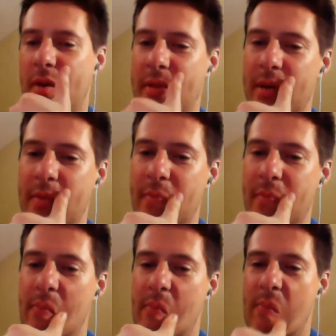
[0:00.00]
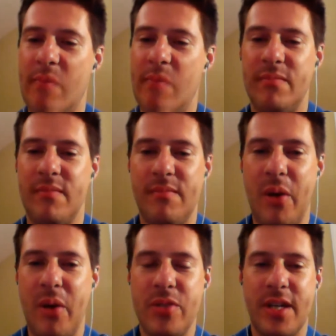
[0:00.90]
I've been
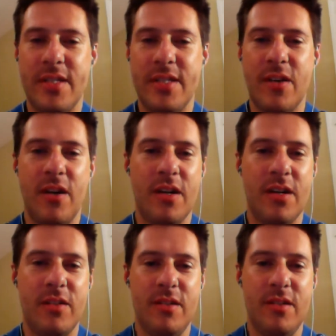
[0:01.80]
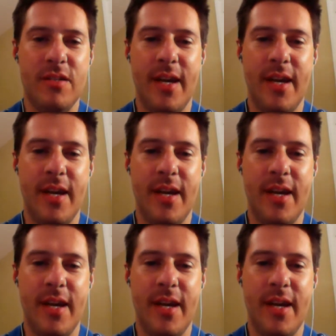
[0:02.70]
posting a ton of articles.